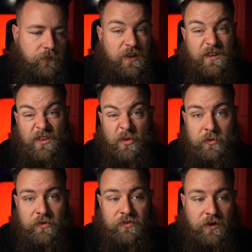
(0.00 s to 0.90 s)
It is a
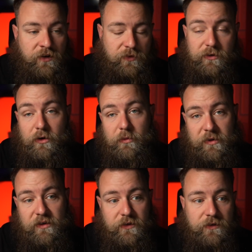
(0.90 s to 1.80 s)
225. It's not, but
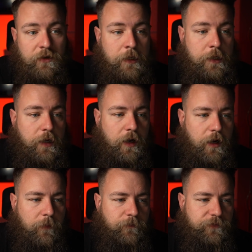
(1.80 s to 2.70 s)
it is.
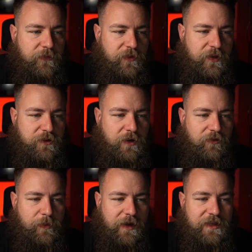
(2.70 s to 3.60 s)
Things you love
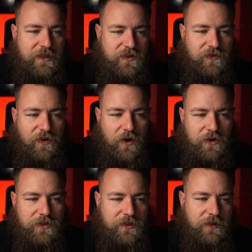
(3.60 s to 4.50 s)
about it, it's
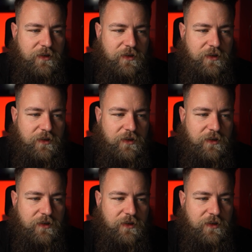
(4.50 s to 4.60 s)
fast.